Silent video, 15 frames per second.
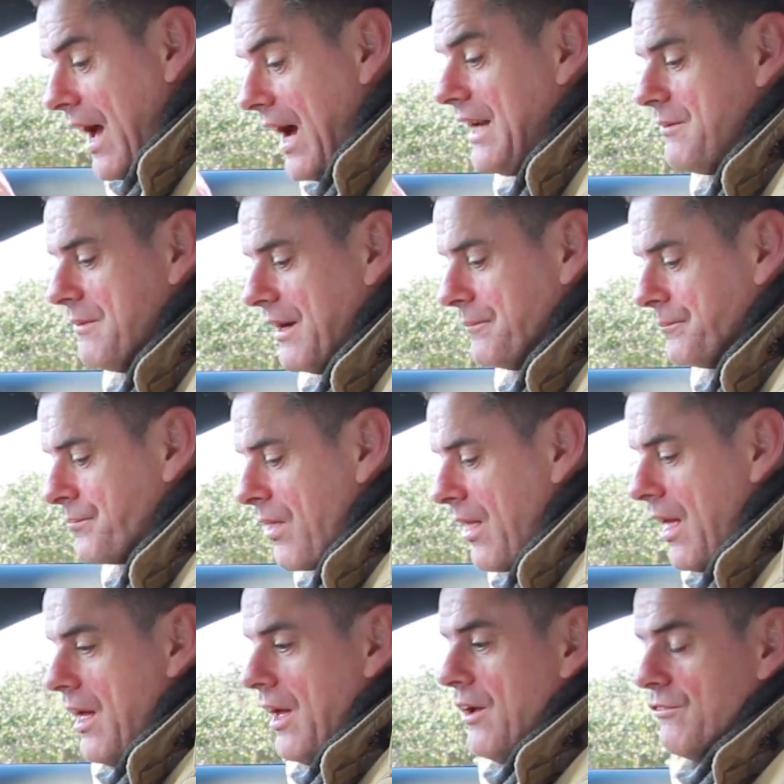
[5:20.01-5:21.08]
Anyway,
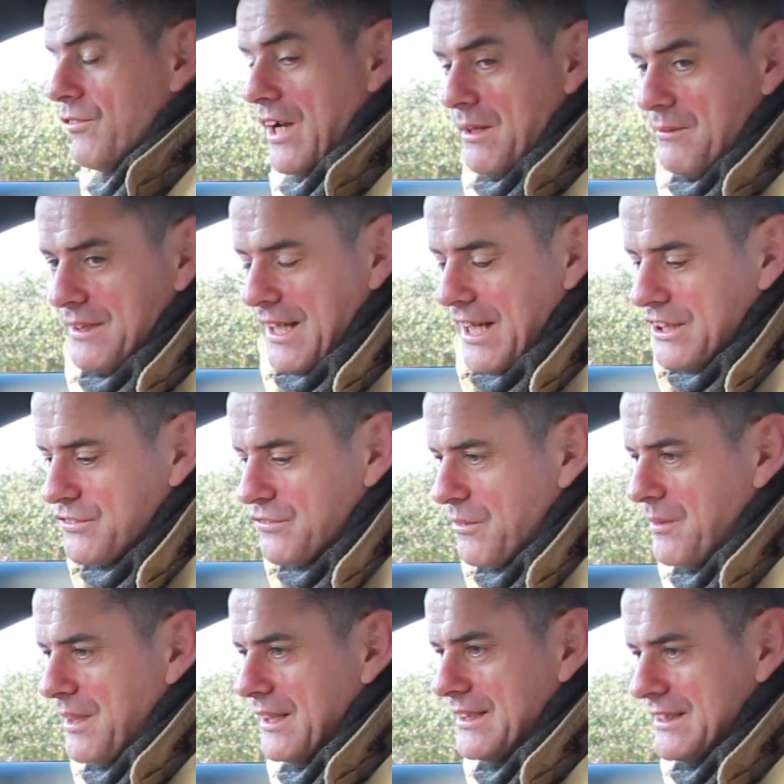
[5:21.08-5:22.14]
forget about the engine for
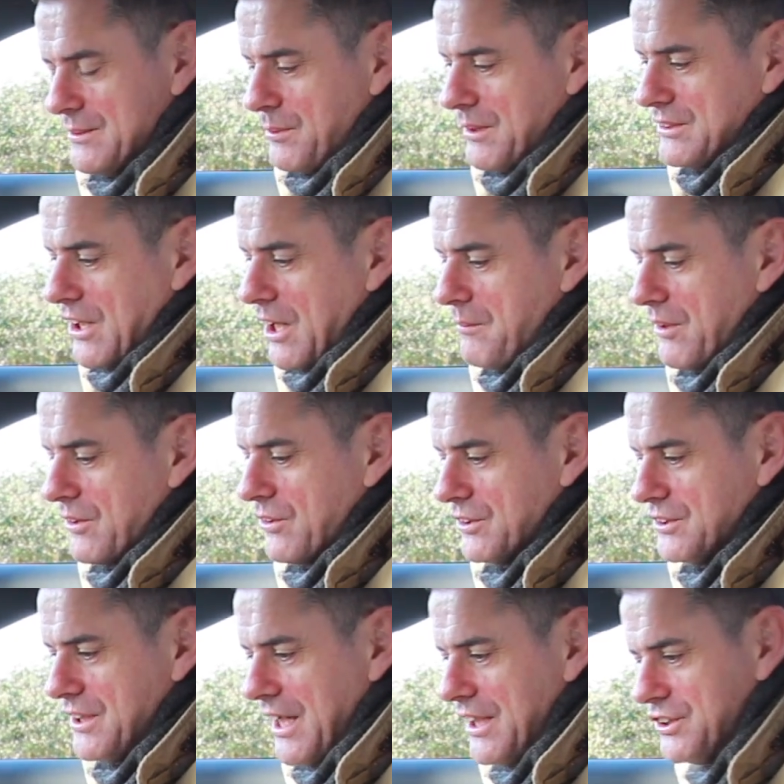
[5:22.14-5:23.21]
a minute. This is what it's all about, of
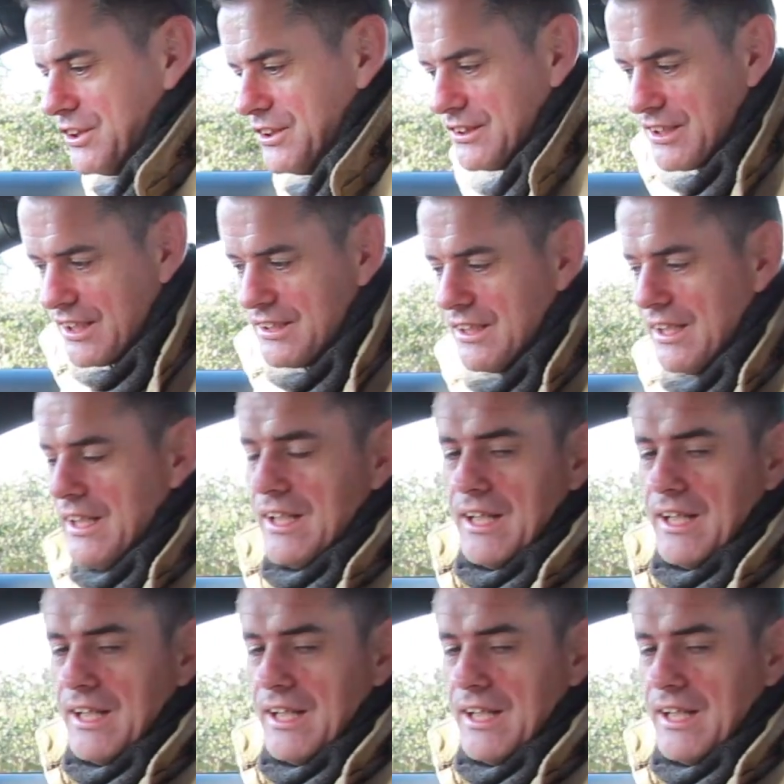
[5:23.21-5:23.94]
course, the engine inside.